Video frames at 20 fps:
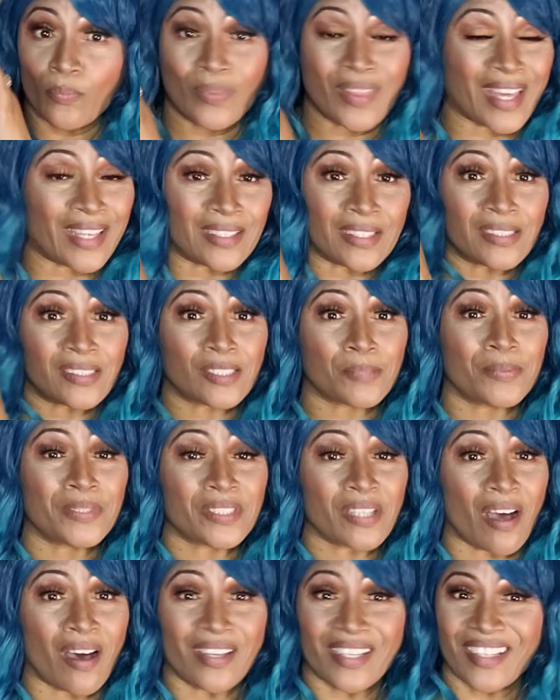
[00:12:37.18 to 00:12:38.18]
that needs to be
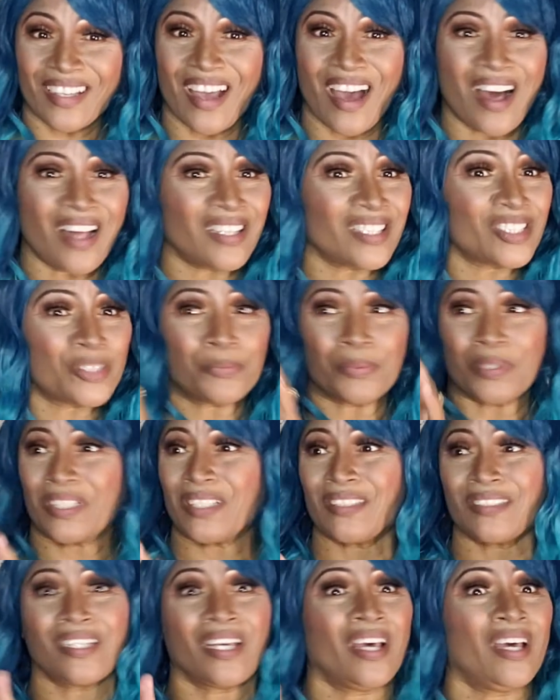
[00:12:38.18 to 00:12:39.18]
taught at college?
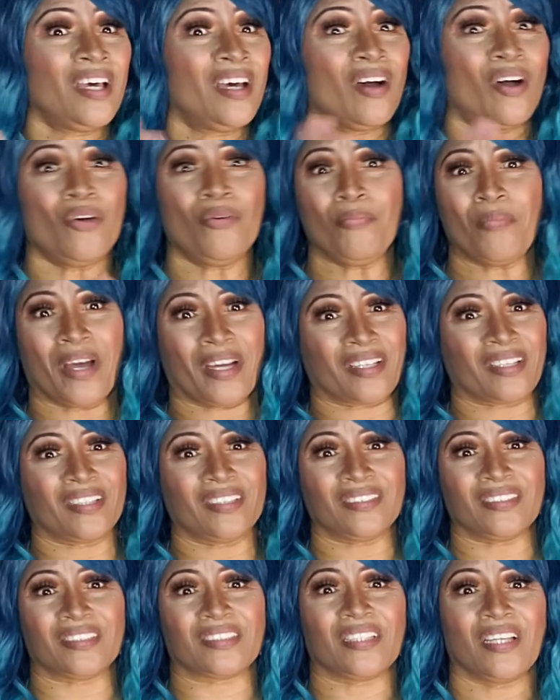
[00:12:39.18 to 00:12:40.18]
Because oh my
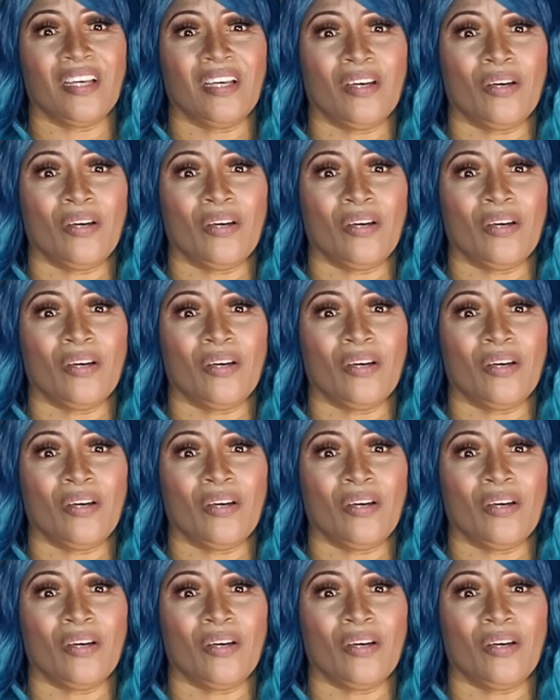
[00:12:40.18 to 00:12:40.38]
goodness,